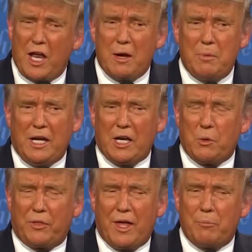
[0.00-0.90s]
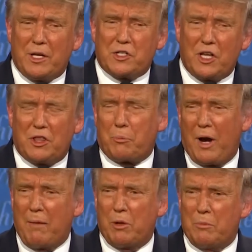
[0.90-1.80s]
had a meeting with them. They said, the
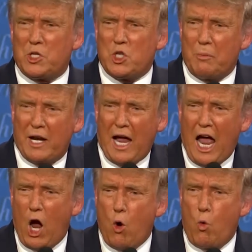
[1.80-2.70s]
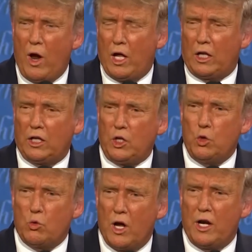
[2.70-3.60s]
problem is no matter how well you
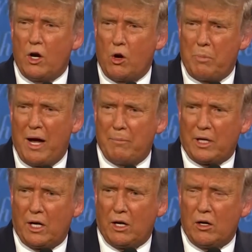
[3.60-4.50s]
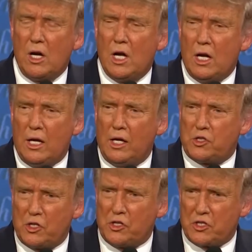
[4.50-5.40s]
run Obamacare, it's
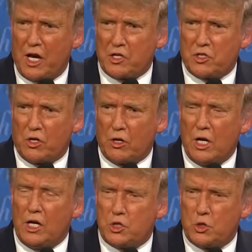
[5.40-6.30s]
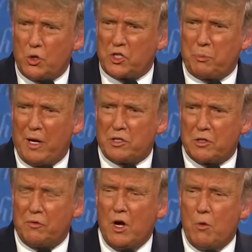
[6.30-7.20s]
a disaster. It's too
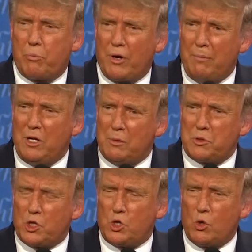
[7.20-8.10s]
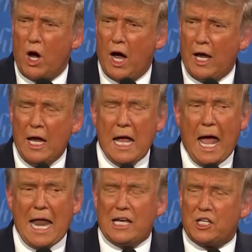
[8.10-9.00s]
expensive. Okay. Premiums are too it. high,
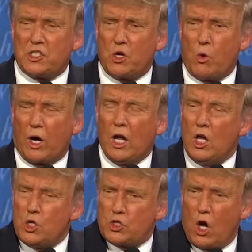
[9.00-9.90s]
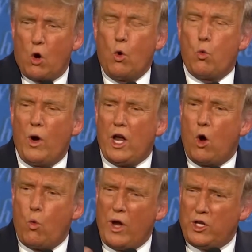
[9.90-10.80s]
that's and it doesn't work. so we,
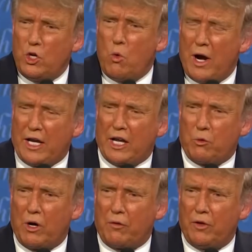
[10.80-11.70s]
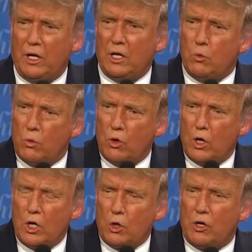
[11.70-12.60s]
we do I, want no, to get no, rid of it. I,
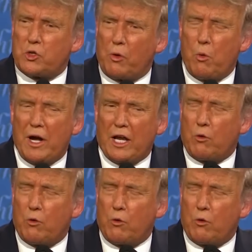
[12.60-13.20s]
we, Chris, we want to get